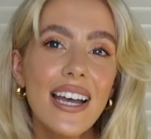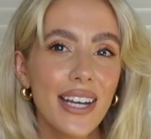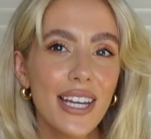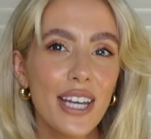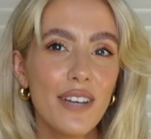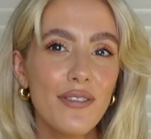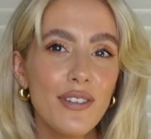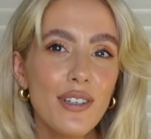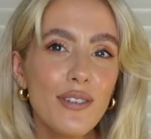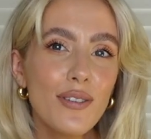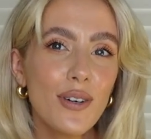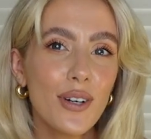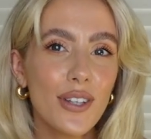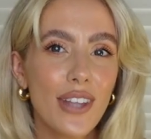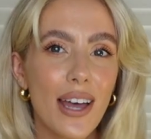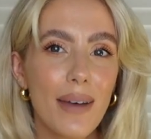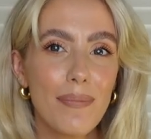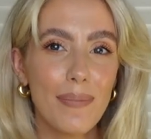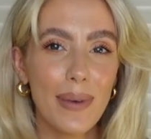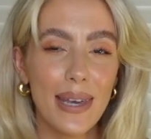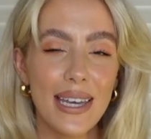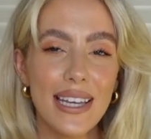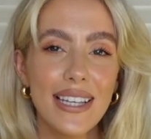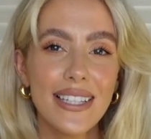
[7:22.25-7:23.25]
And if you've got
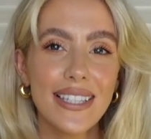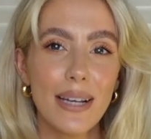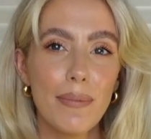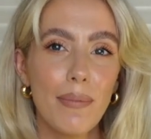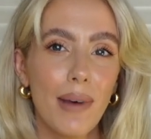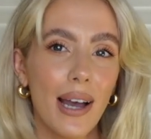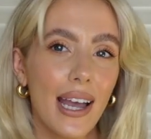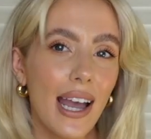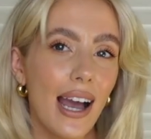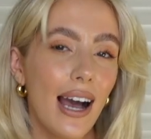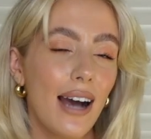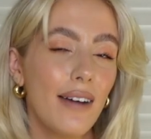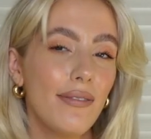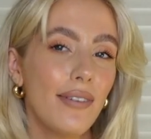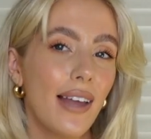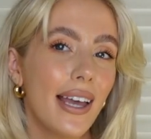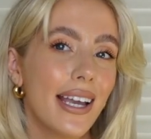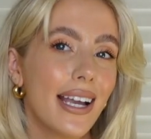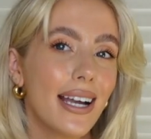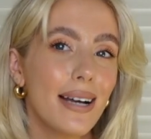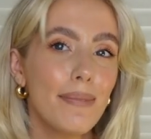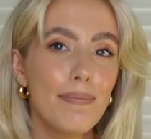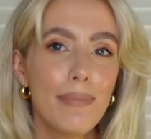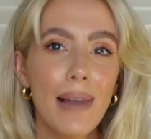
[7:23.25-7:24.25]
that piece that might have
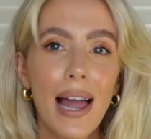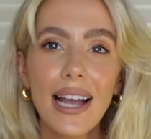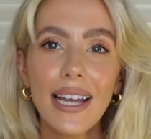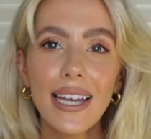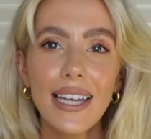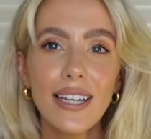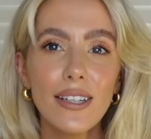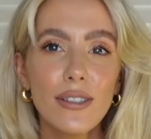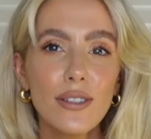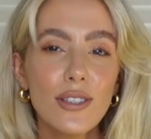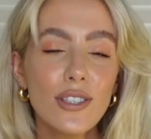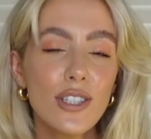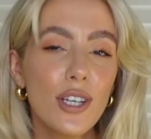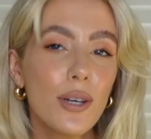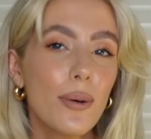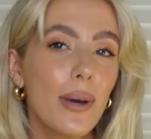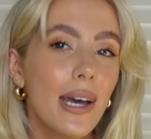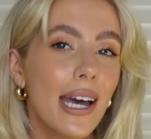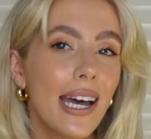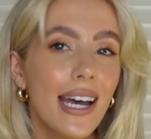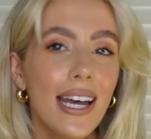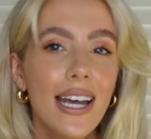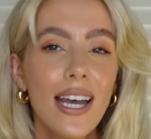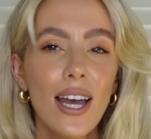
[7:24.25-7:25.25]
like a black heel to
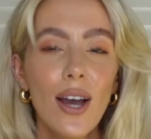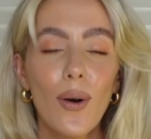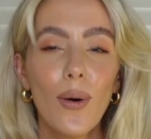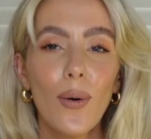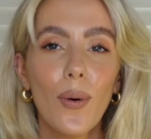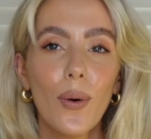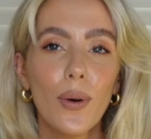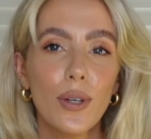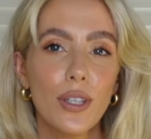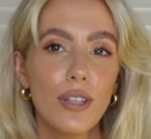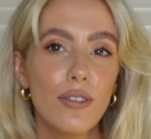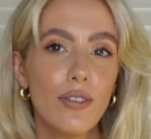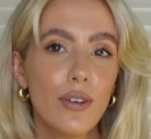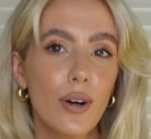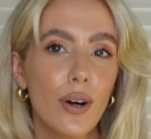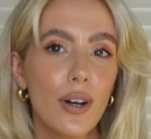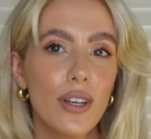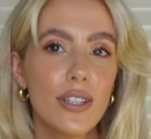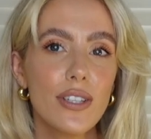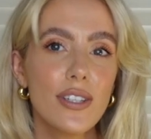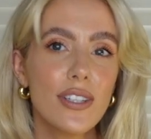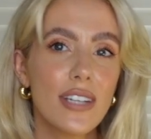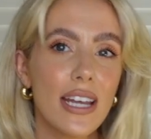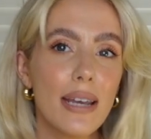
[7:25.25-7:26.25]
it, or you've got
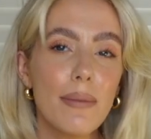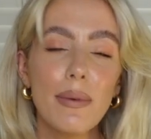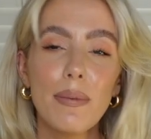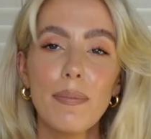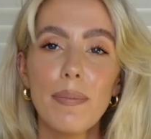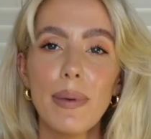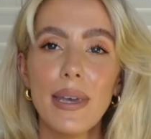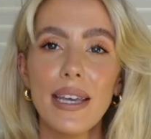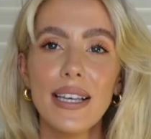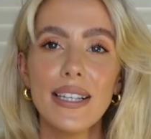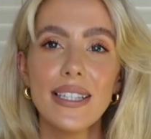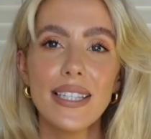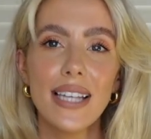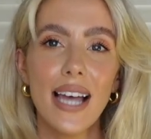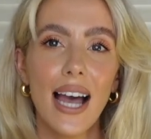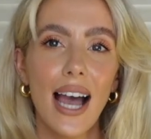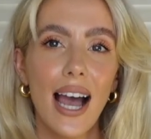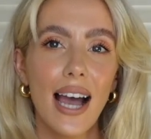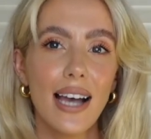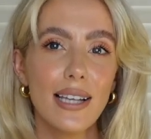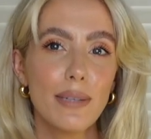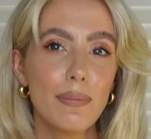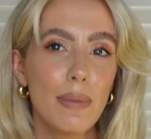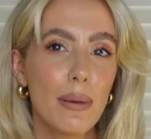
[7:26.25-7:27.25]
a statement piece that
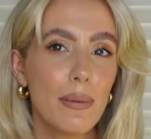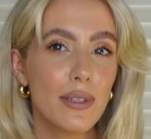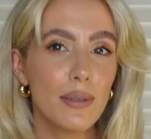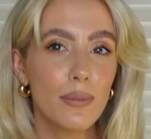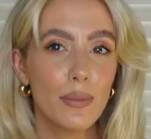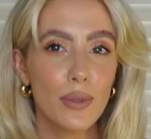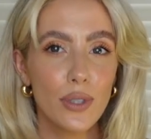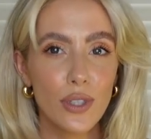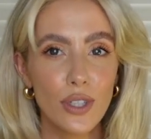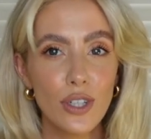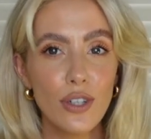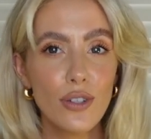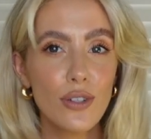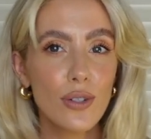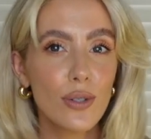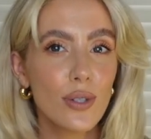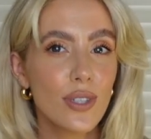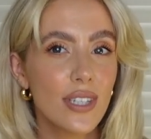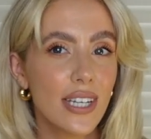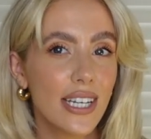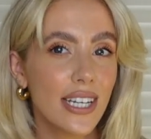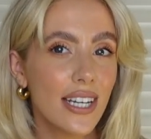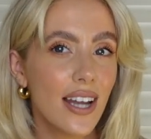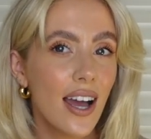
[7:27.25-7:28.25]
has maybe some more
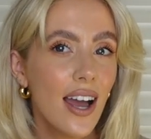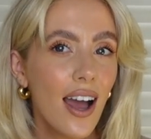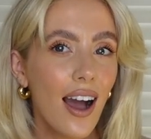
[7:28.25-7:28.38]
neutrals in,